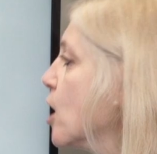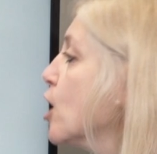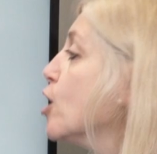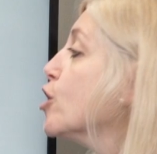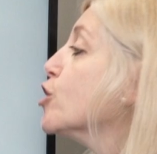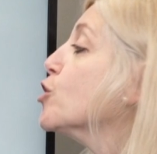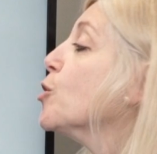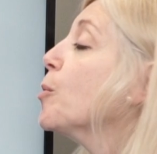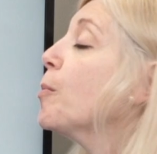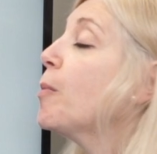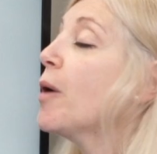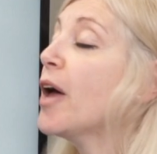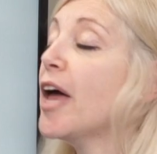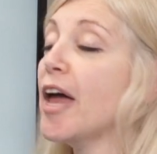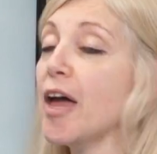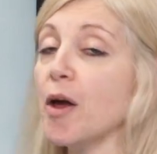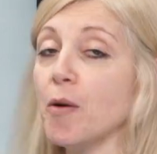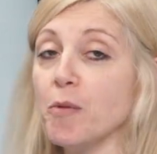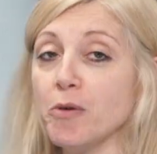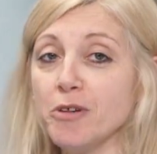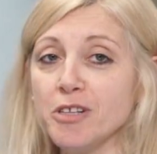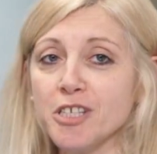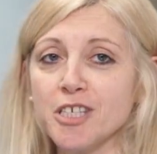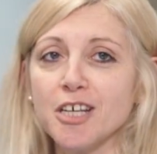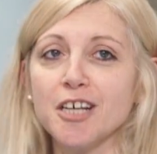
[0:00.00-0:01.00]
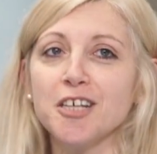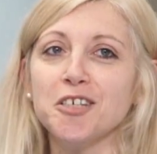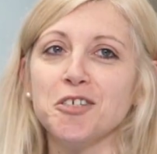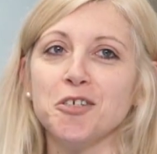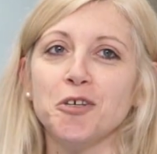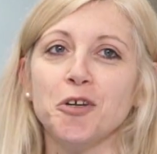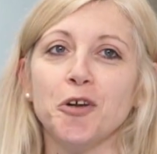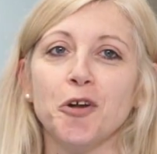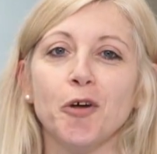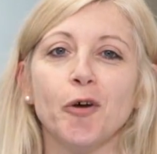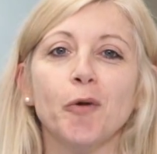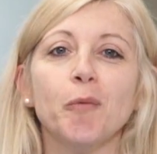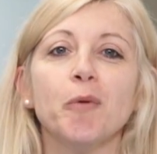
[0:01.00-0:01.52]
So parents, as you
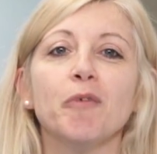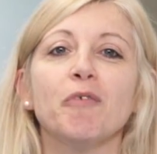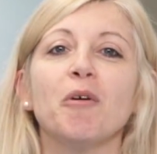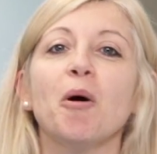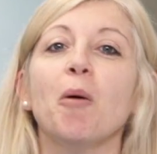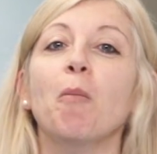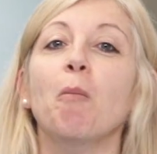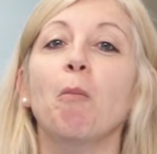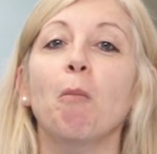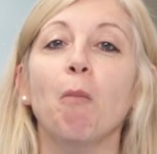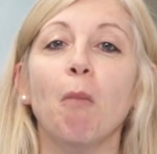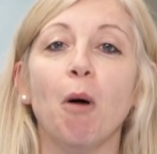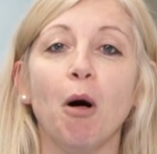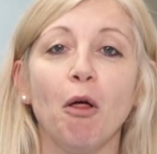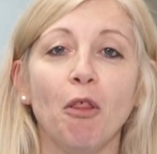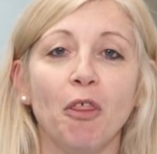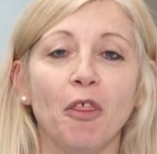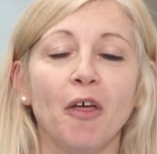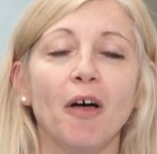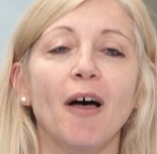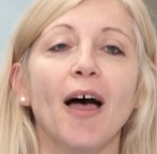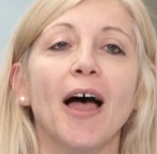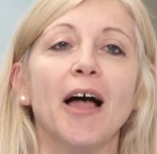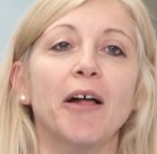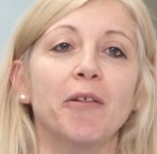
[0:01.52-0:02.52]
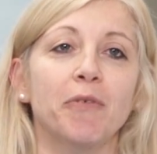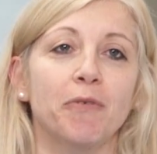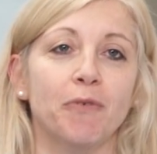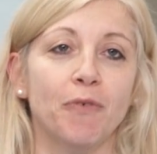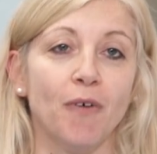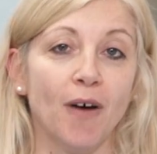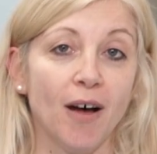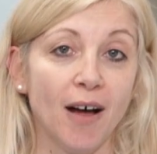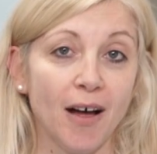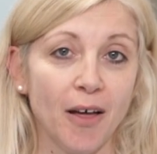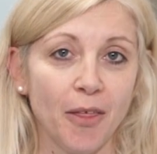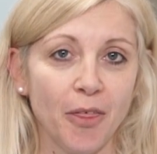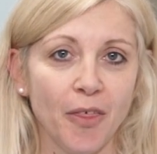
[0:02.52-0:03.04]
know, we've got mother and
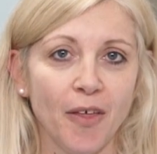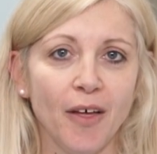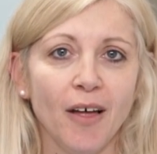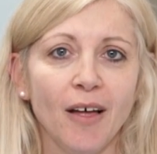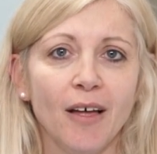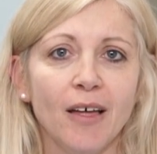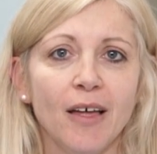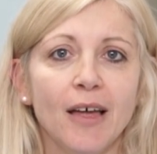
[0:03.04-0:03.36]
father.